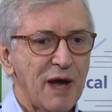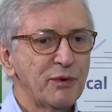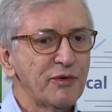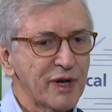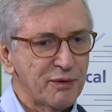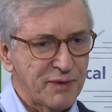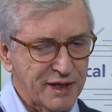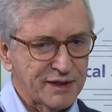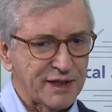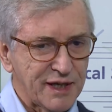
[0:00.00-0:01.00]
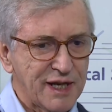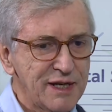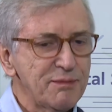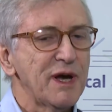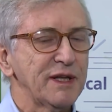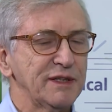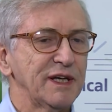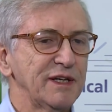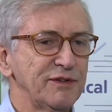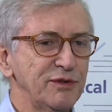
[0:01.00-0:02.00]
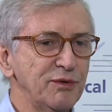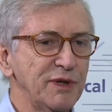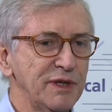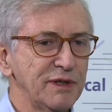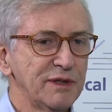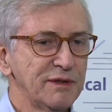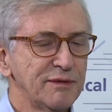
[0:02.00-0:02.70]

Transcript: I would recommend that anybody that is doing